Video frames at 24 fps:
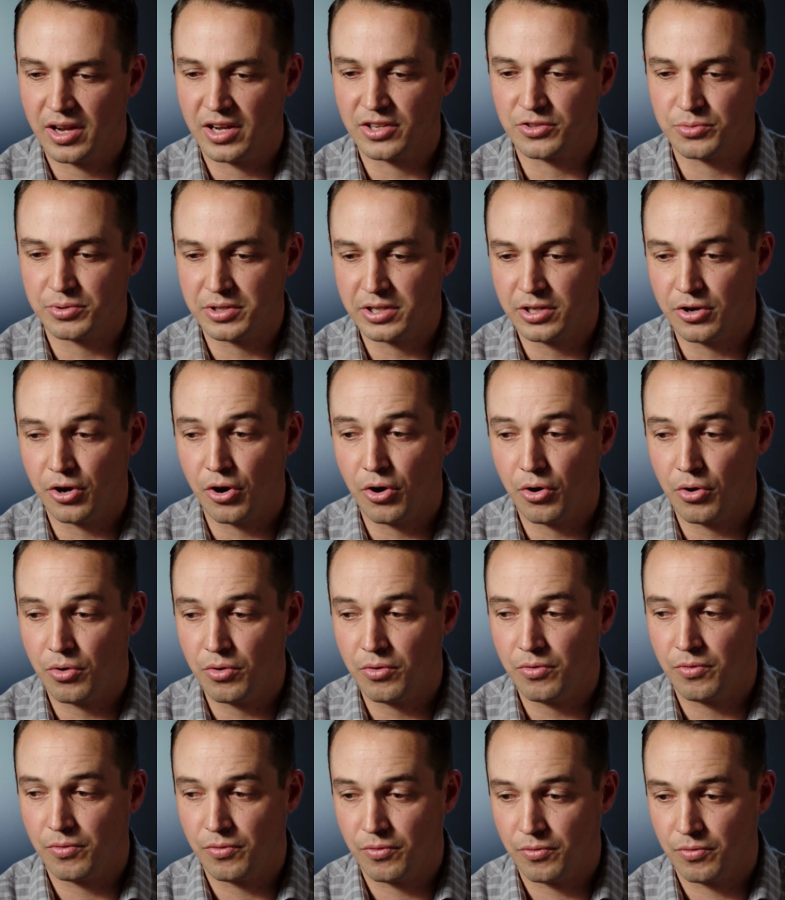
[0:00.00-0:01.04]
as we
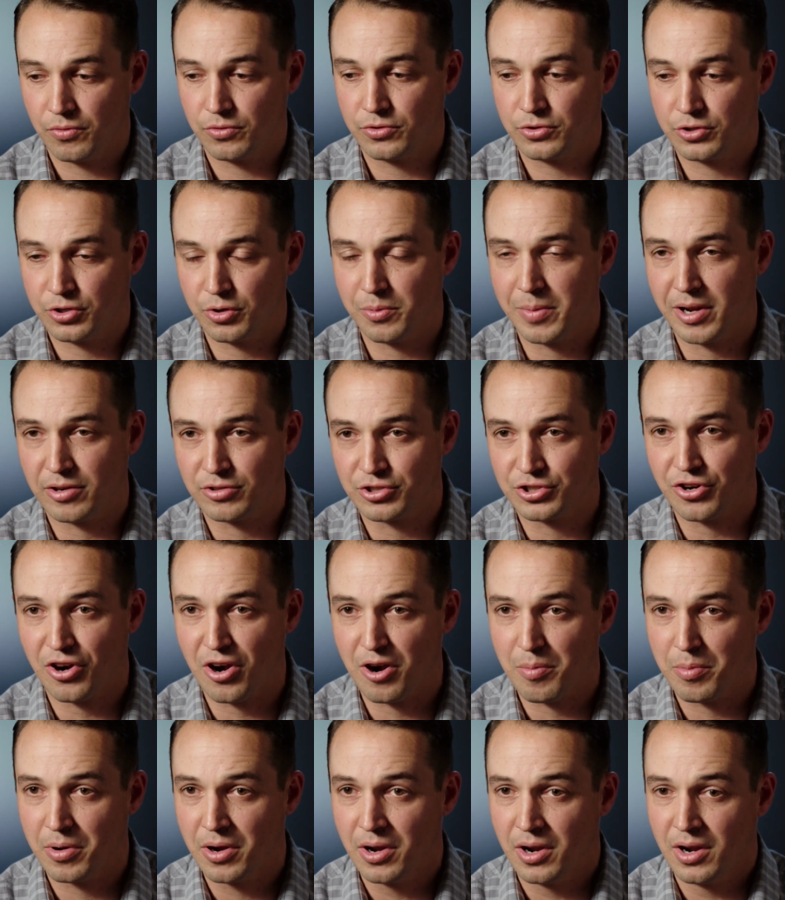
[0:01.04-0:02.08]
go to Mount
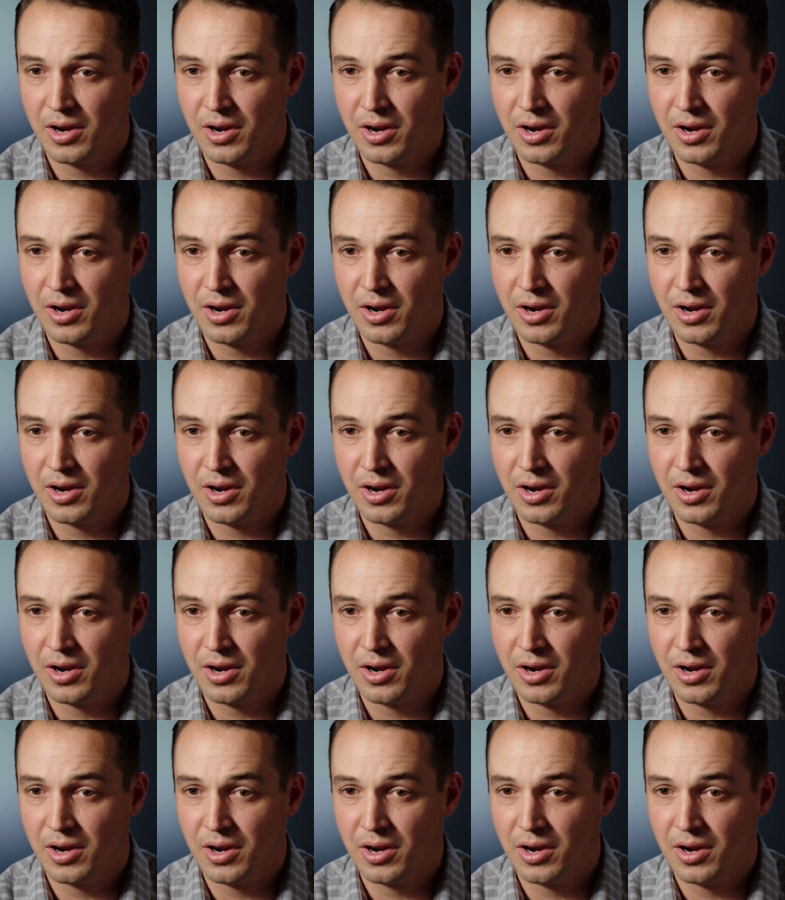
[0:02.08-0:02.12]
Sharp,